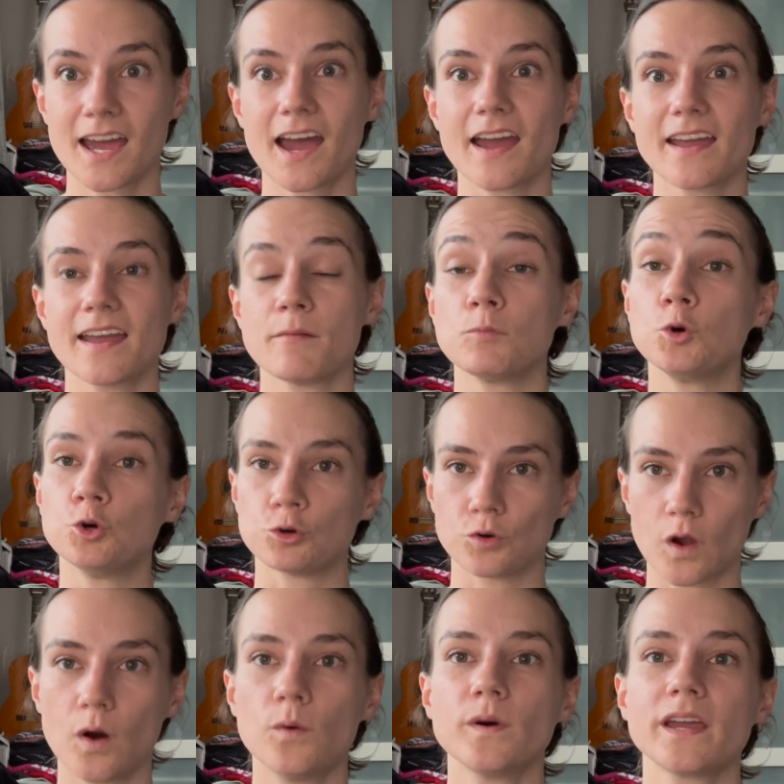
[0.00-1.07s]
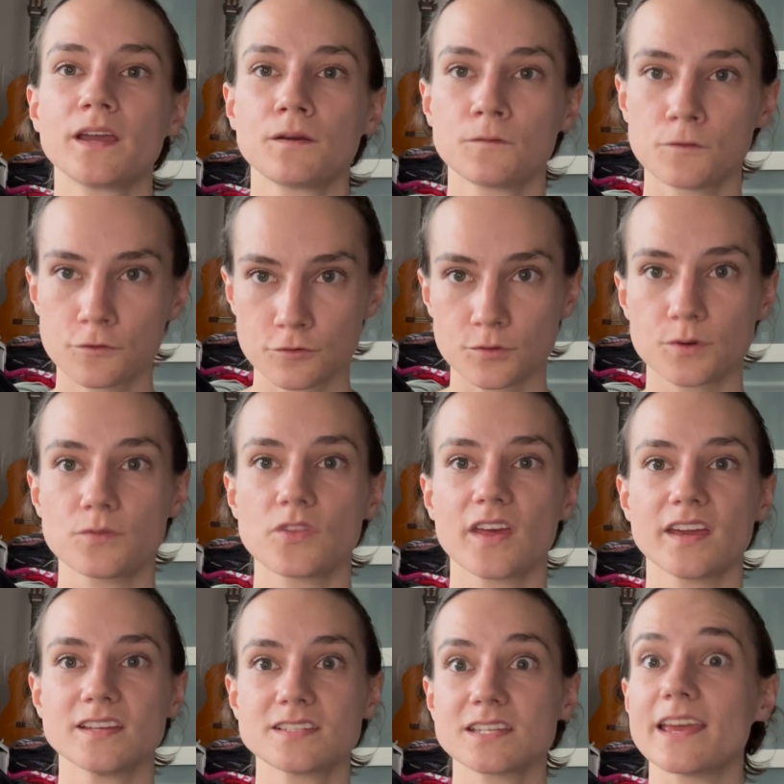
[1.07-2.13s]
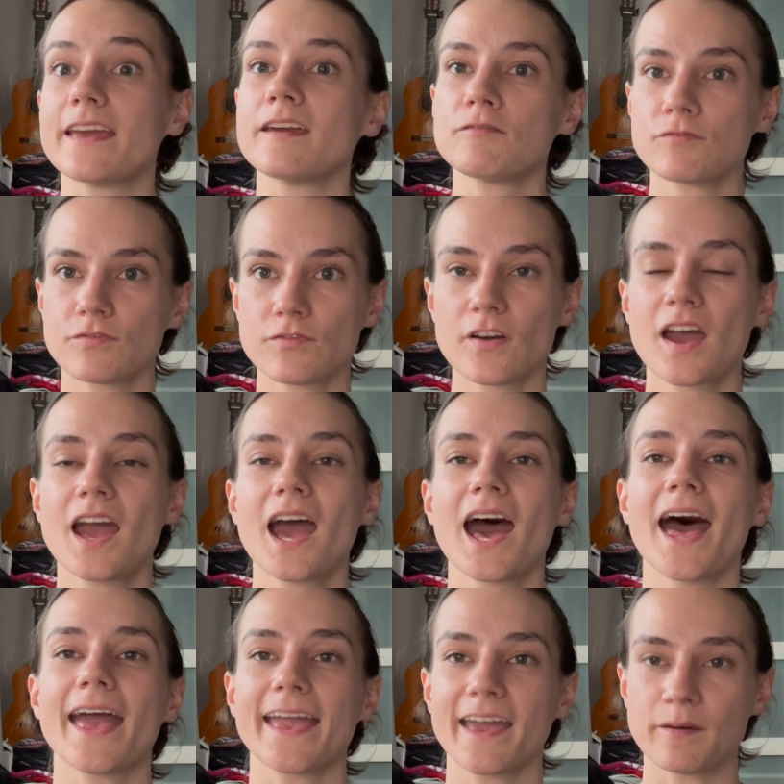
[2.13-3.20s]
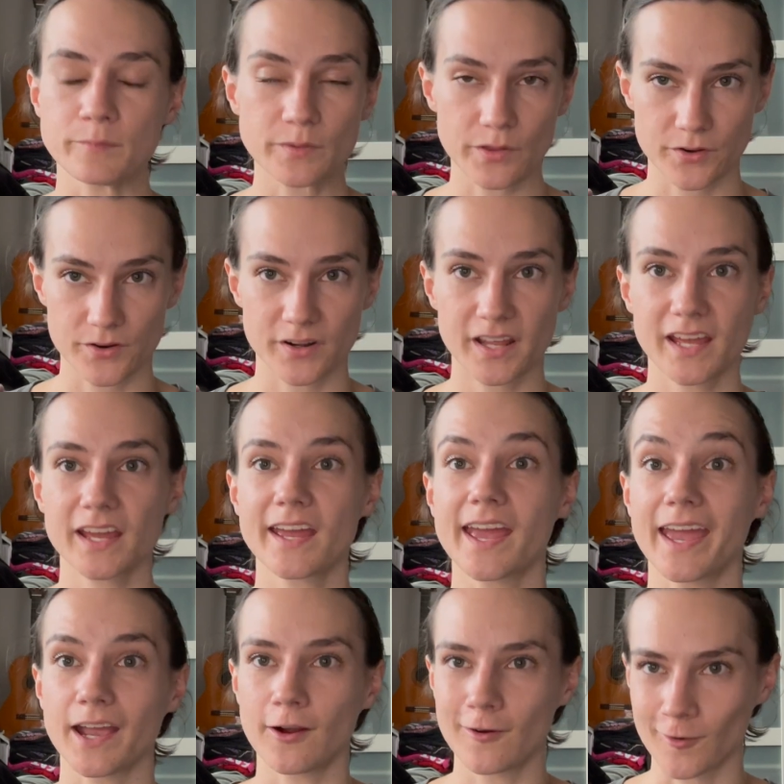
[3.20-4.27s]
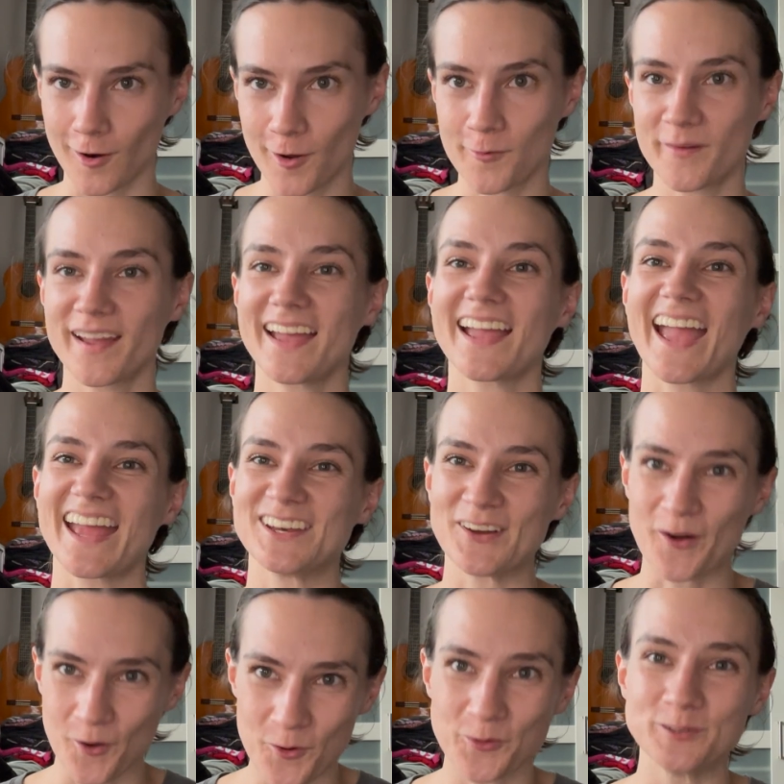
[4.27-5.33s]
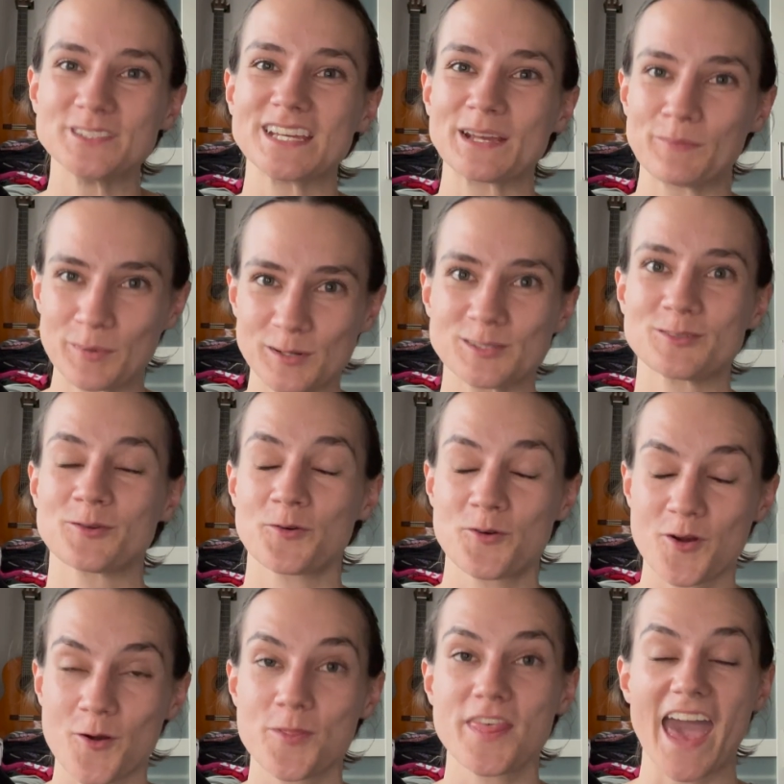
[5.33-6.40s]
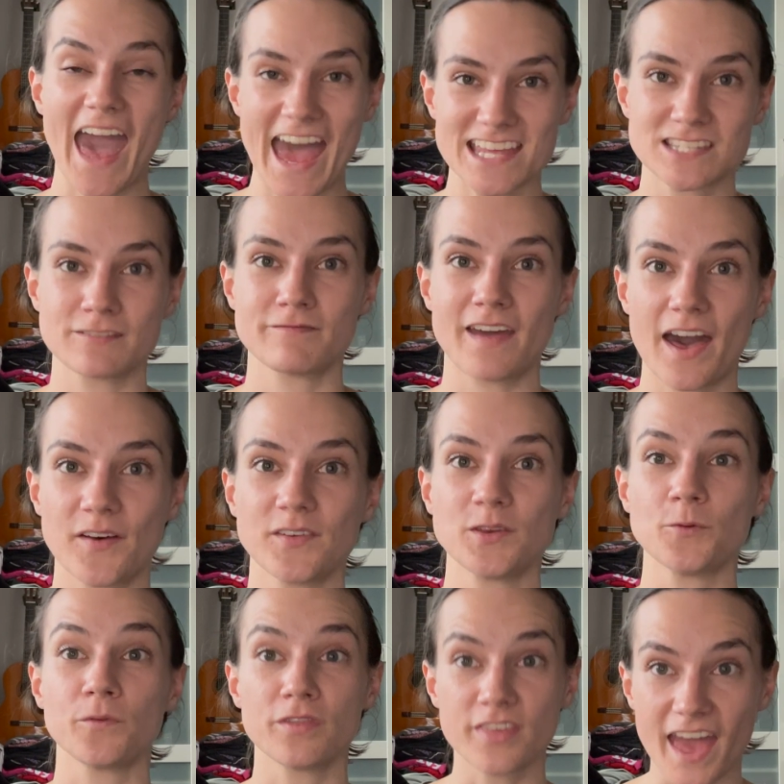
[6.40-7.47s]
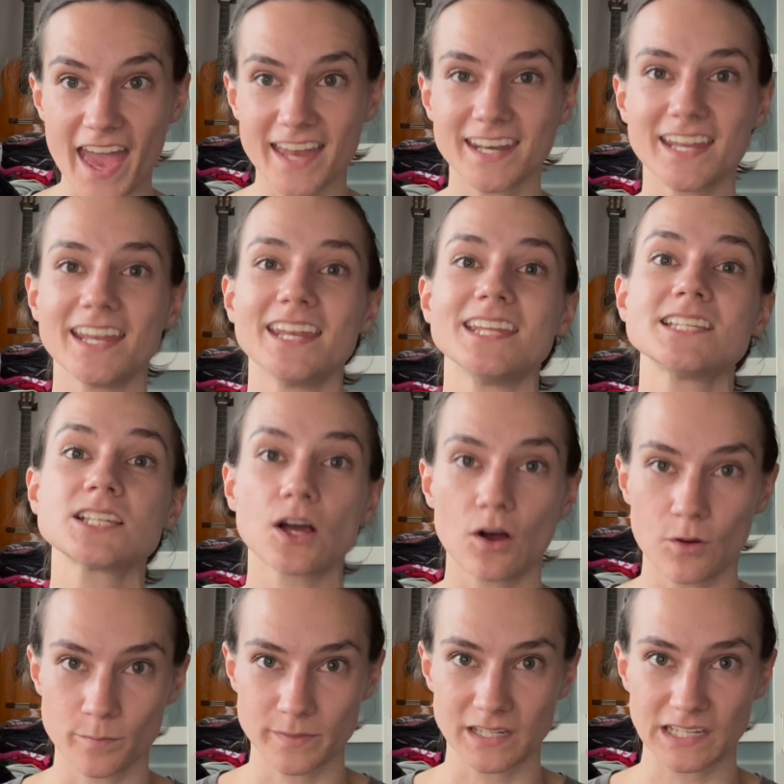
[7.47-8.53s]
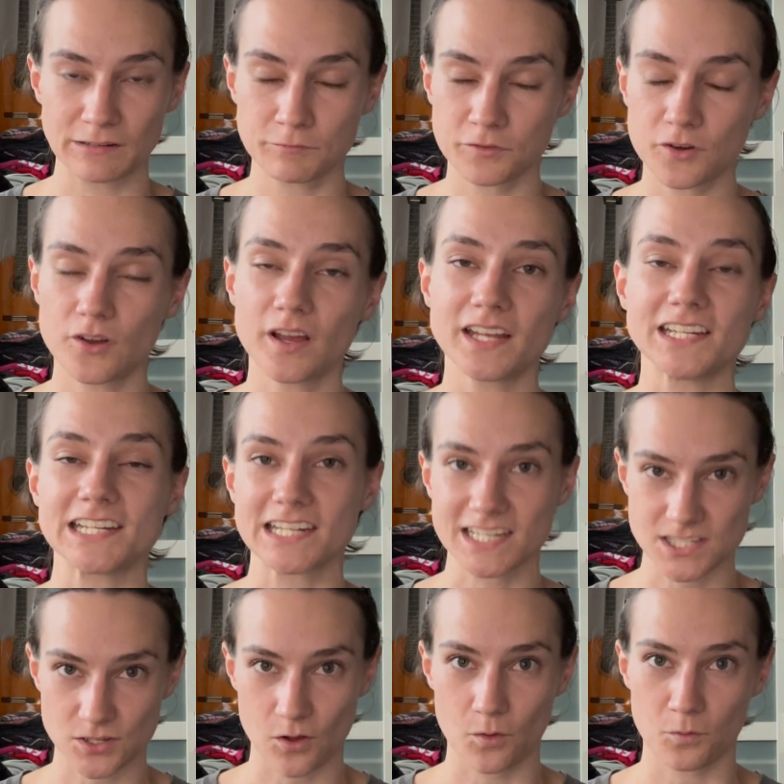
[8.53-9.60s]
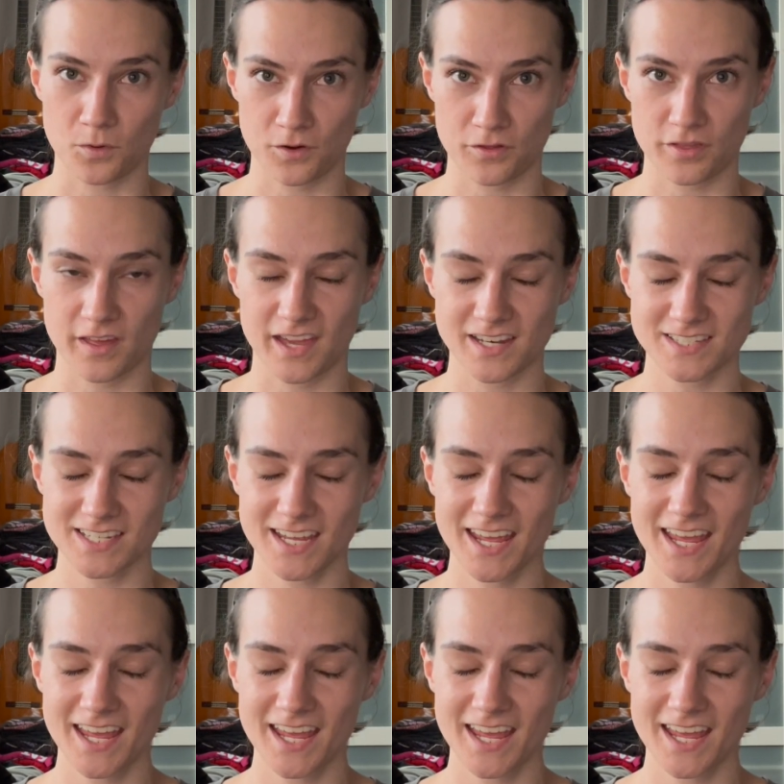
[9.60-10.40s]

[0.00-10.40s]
I am growing through this. If I am learning and growing and holding personal growth as a value, then it is all meaningful and it is all worth it.